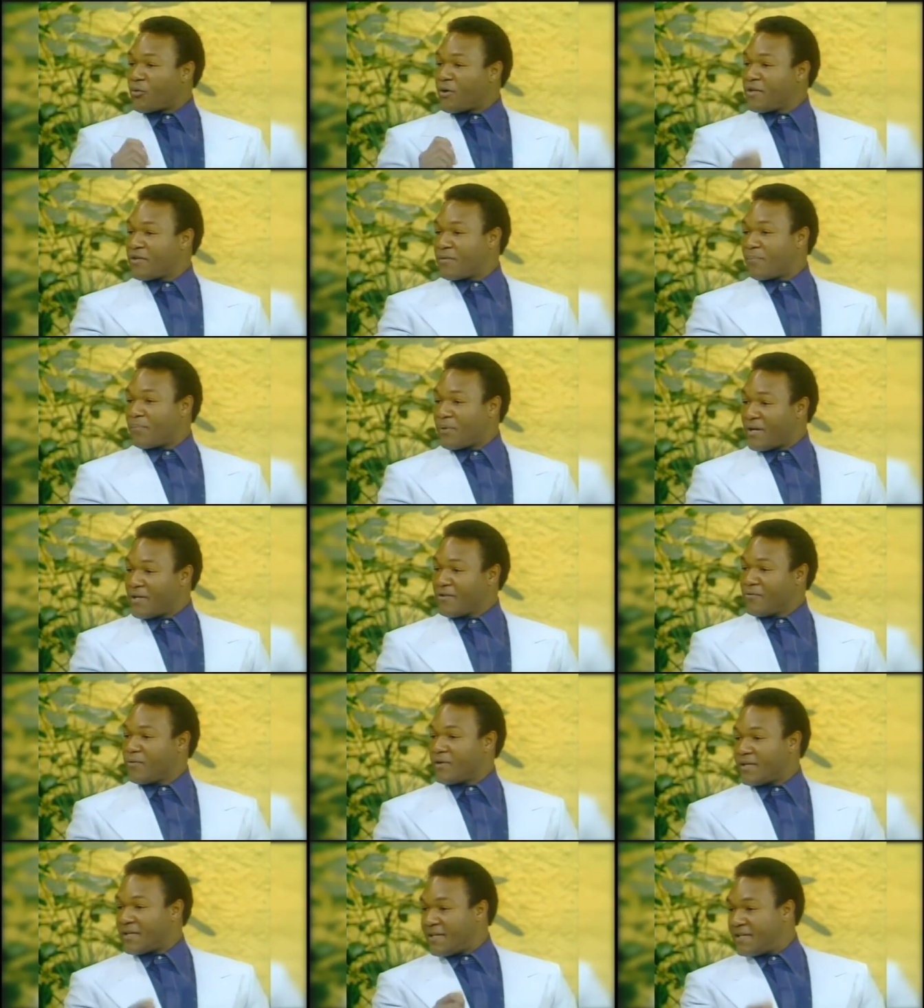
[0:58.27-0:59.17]
greet the
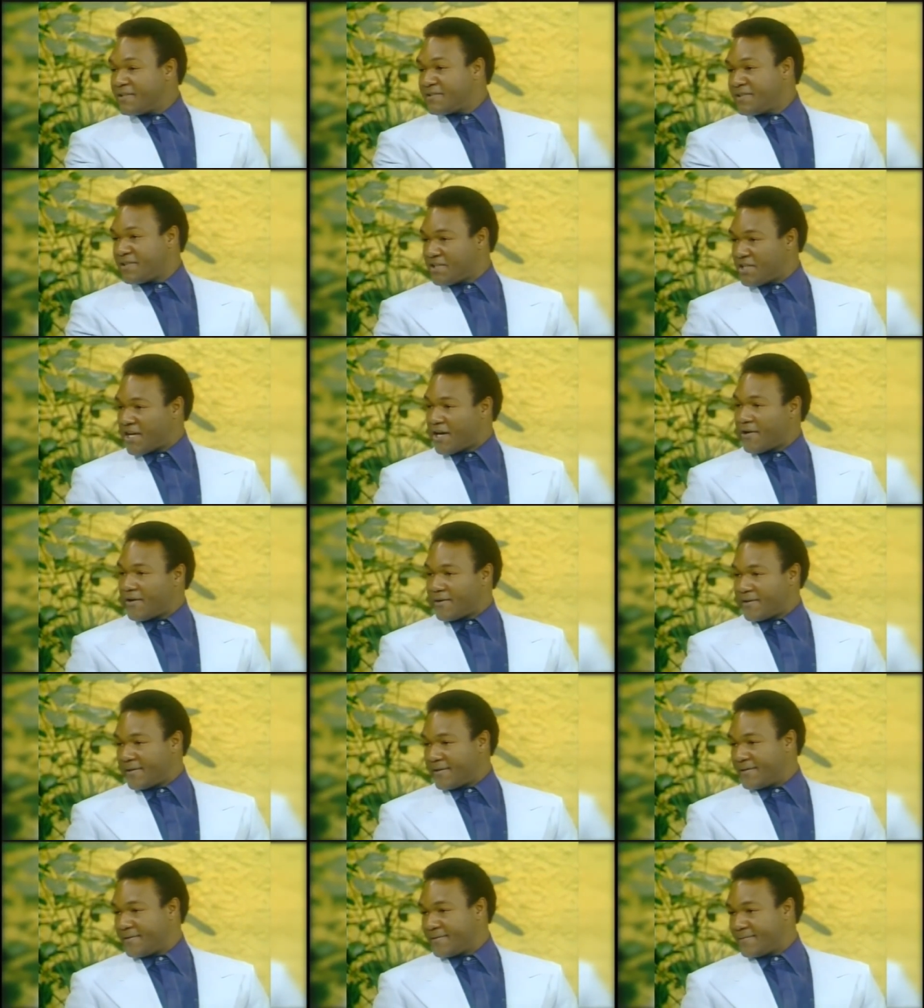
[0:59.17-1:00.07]
brother with a kiss of
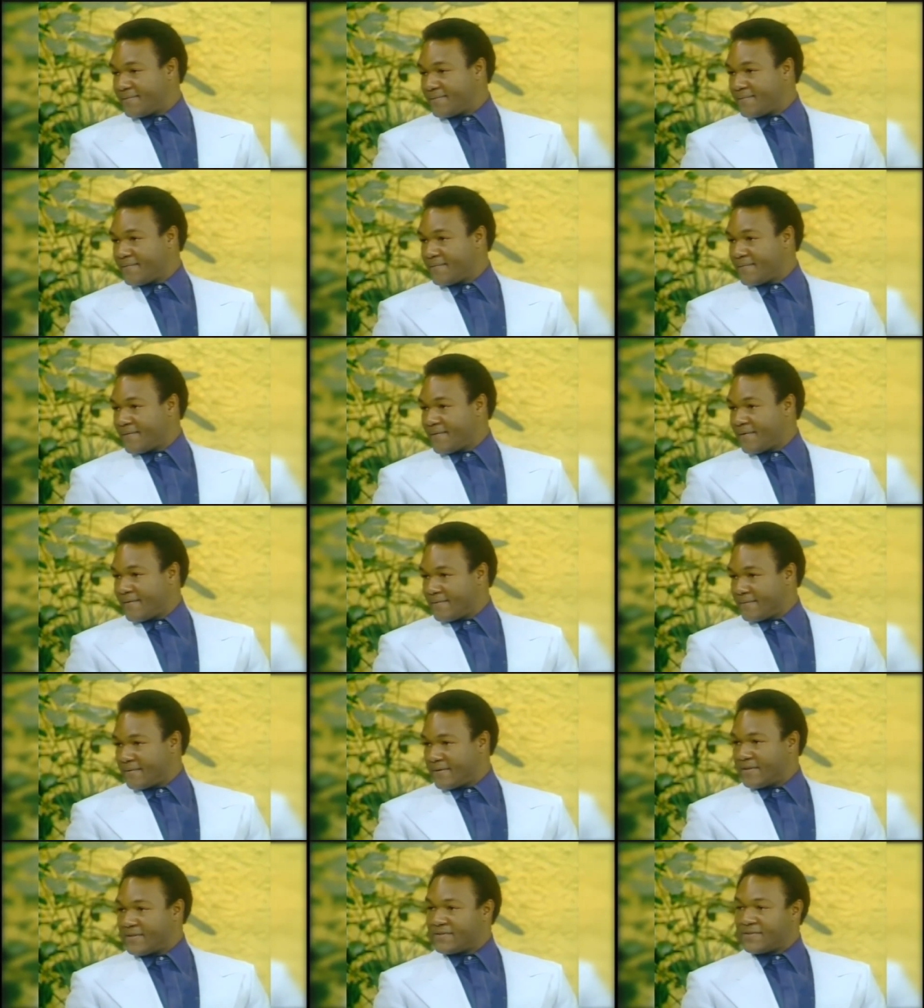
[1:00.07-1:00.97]
charity
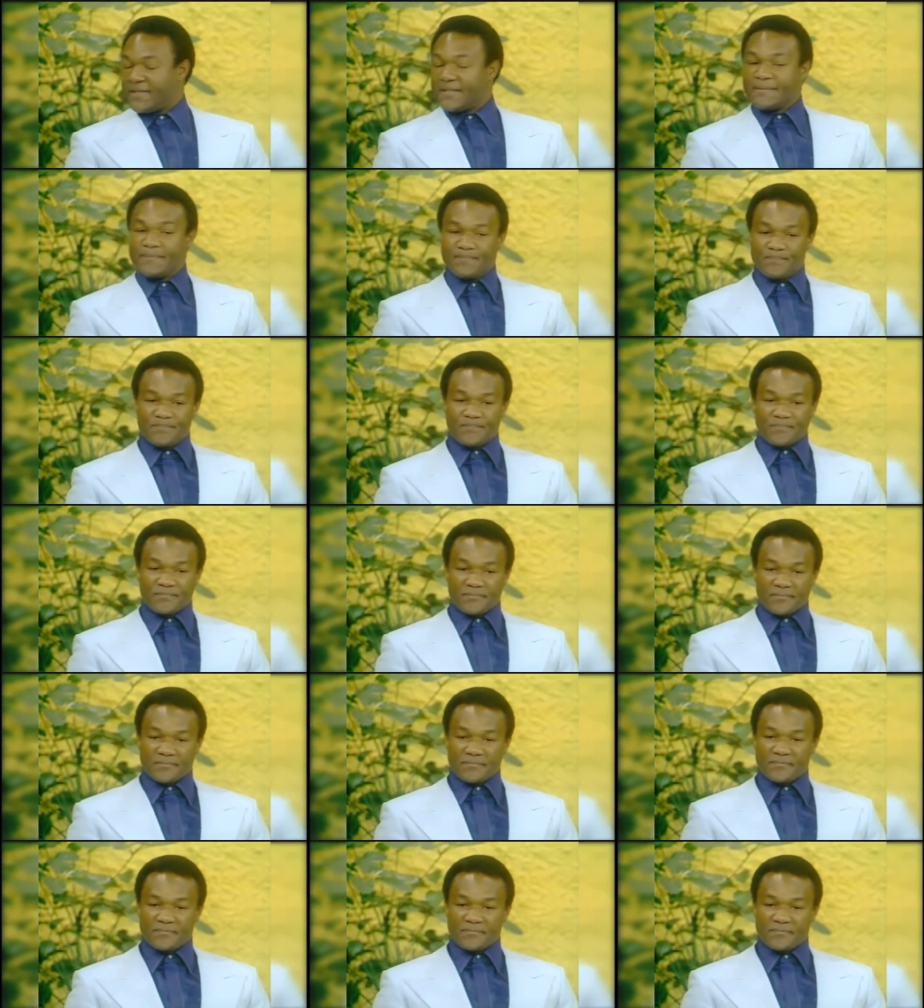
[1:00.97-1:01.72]
hey!